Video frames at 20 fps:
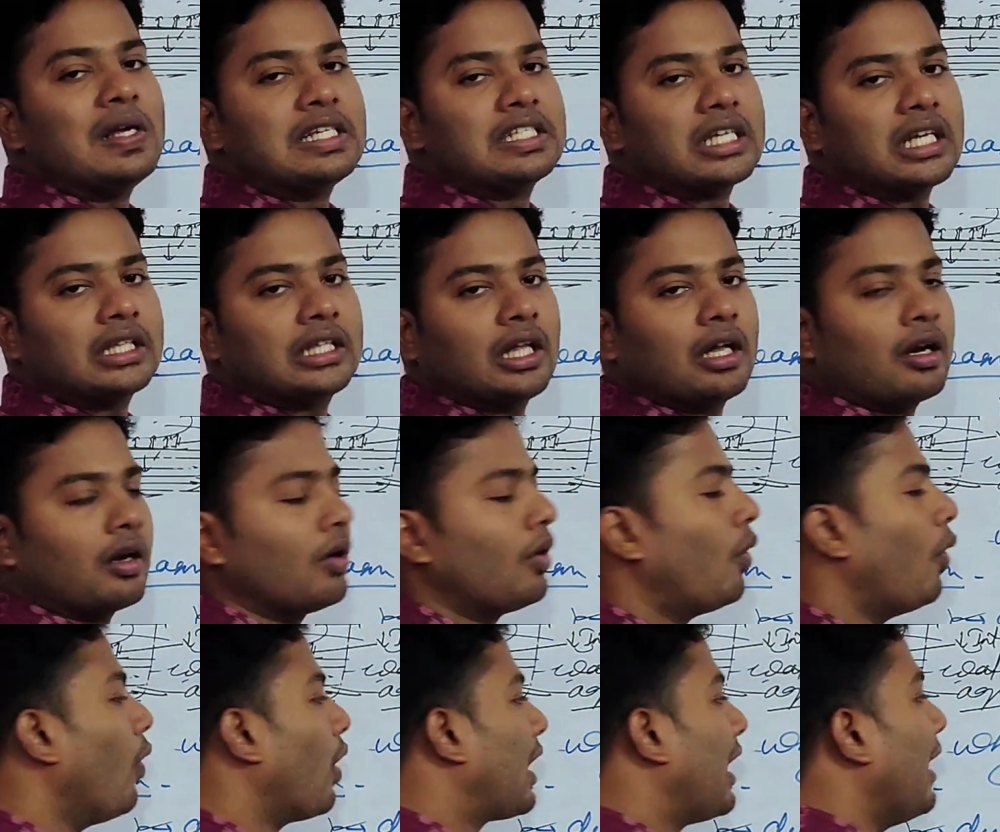to each other.
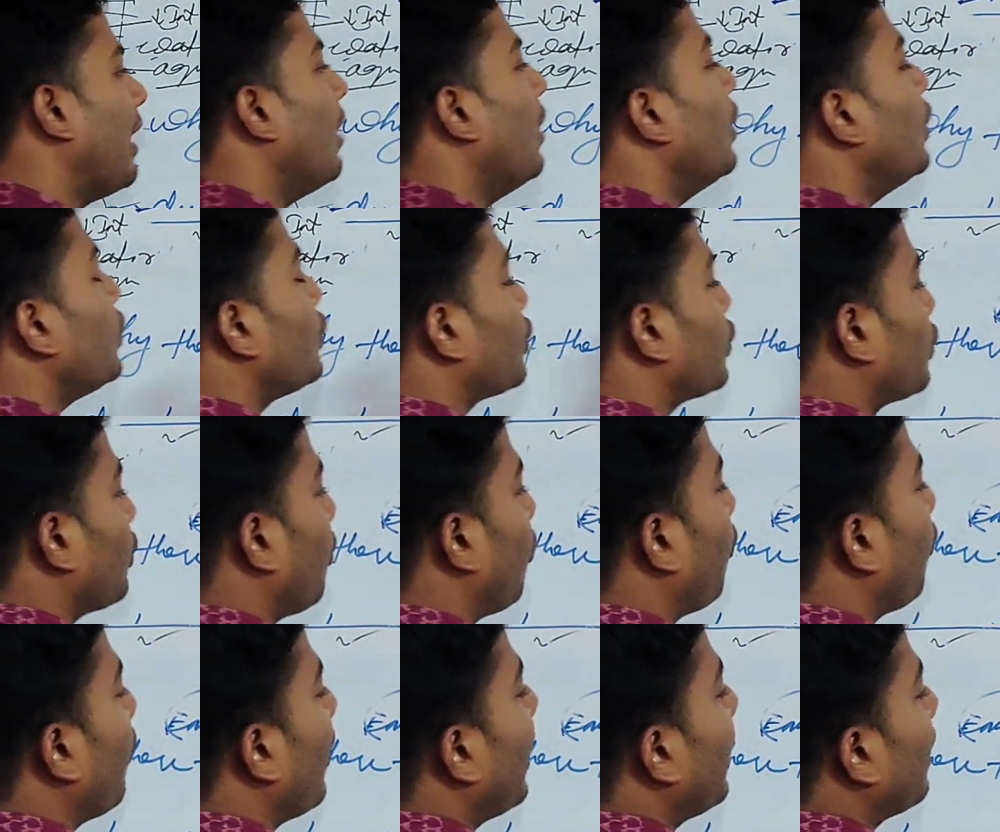Okay.
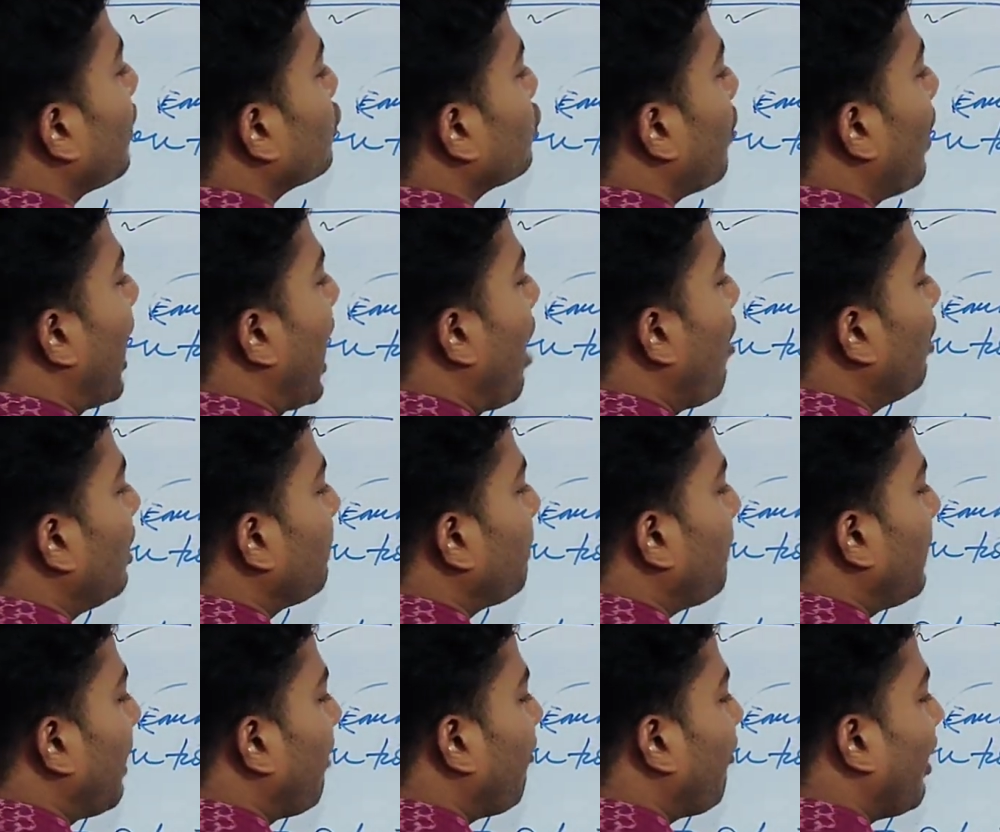So how
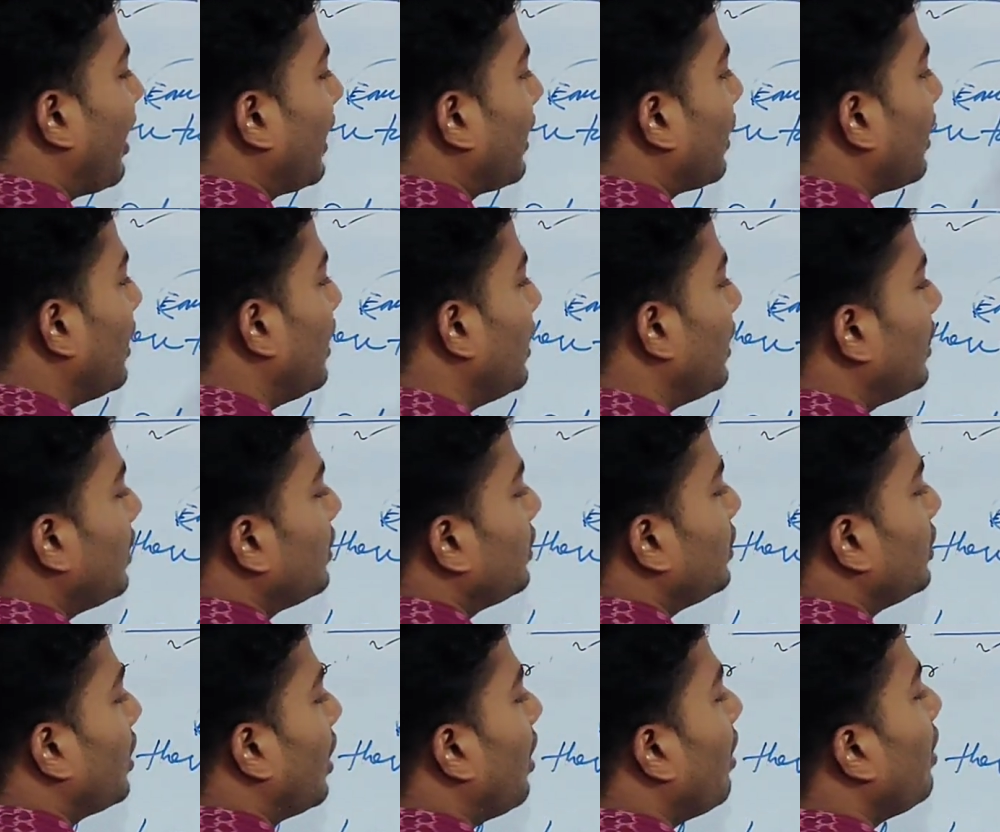it prevent
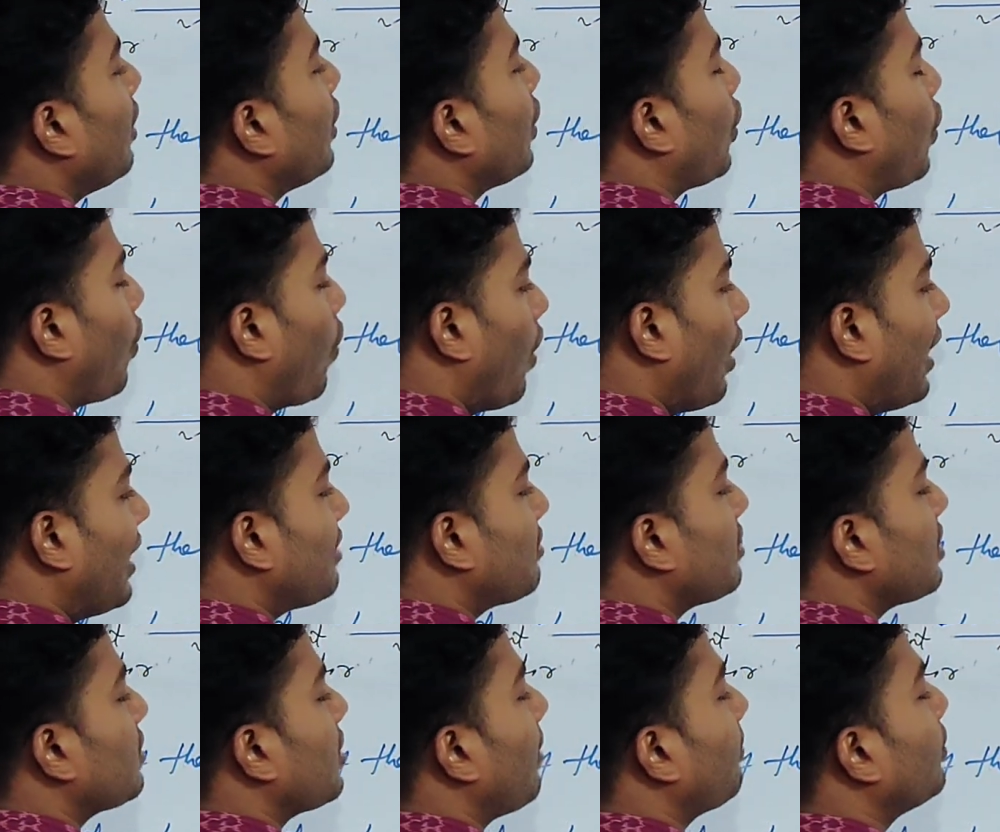the
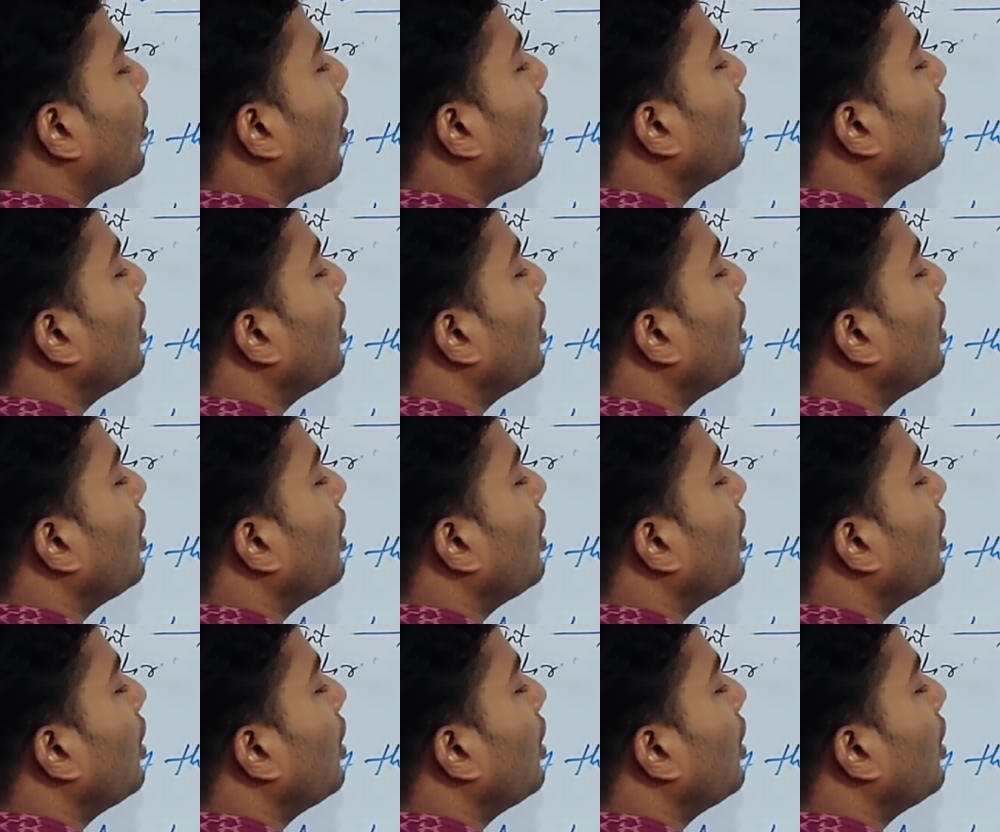valences of the